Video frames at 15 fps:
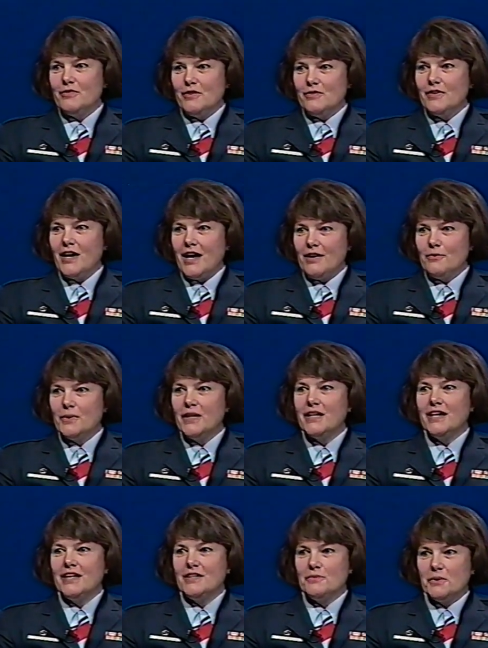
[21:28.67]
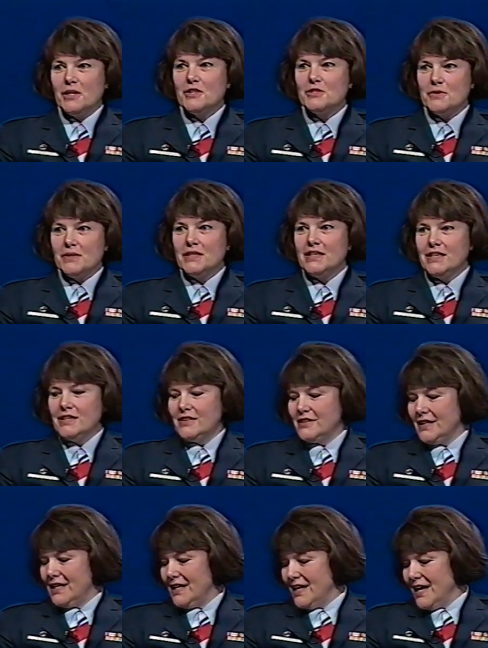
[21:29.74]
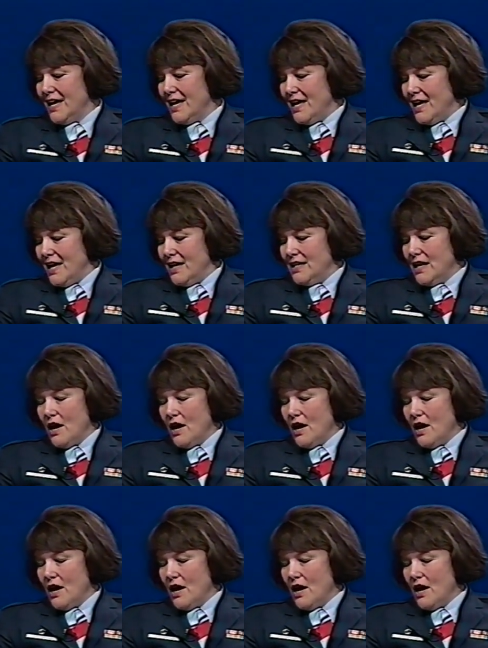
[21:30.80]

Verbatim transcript: If you've got it working, it works really good. Yes, it is.